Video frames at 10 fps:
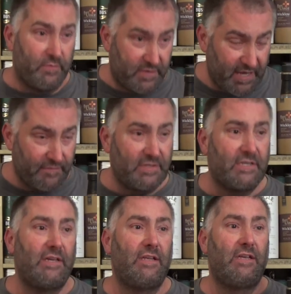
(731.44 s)

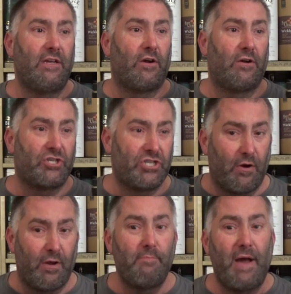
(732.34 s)
17 year
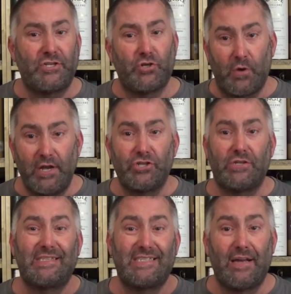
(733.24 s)
sherry
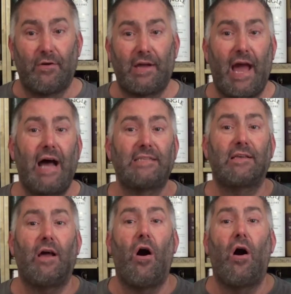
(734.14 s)
maturation, single
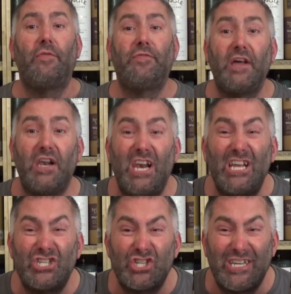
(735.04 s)
cask.
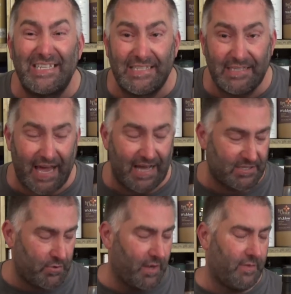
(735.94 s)
Delicious cask
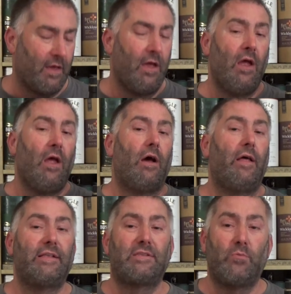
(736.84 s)
strength.
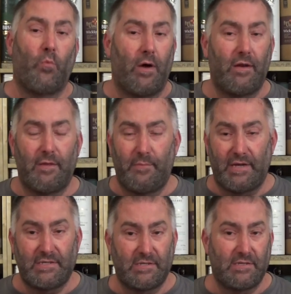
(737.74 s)
It's one of the
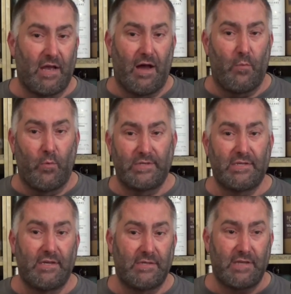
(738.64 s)
best um,
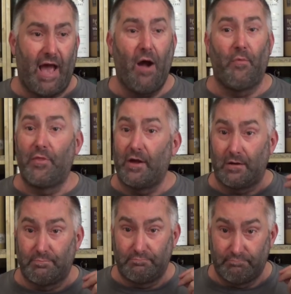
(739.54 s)
whiskeys out
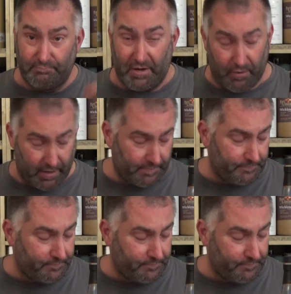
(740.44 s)
there, period.